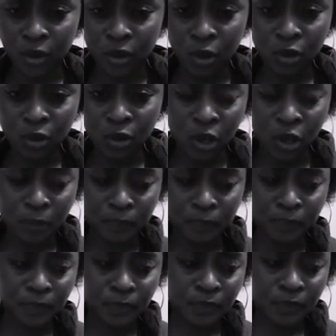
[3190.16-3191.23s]
culture,
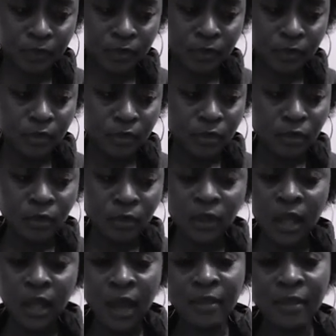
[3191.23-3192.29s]

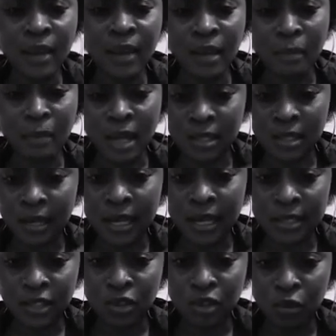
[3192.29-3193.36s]
and then
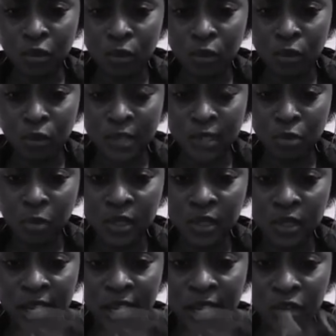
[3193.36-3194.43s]
marginalization of women as
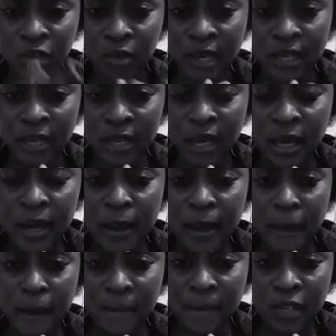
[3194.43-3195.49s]
property, like you rightly
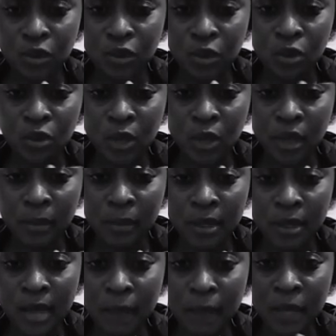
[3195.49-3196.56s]
mentioned, talking about
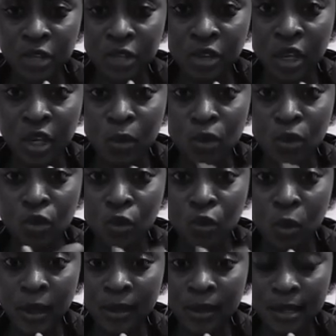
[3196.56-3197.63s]
how patriarchy was
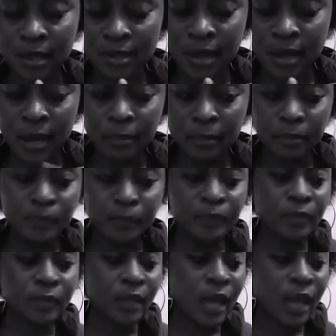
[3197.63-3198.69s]
rule at that time,
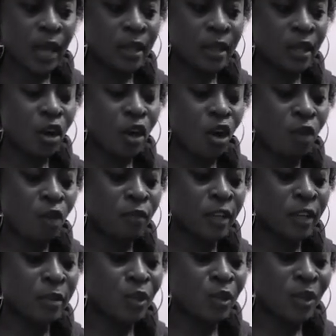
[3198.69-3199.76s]
and then the
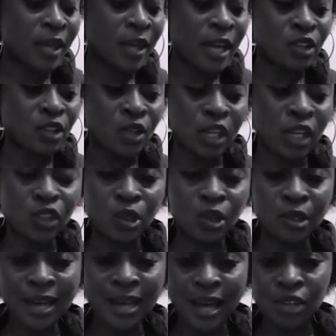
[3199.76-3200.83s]
conflict between
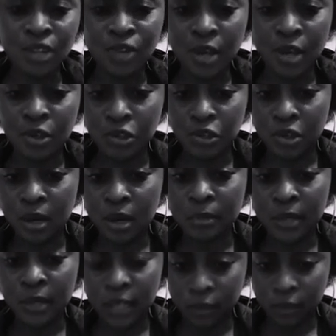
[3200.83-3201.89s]
education and traditional
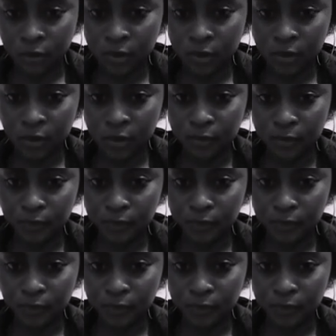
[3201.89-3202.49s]
beliefs.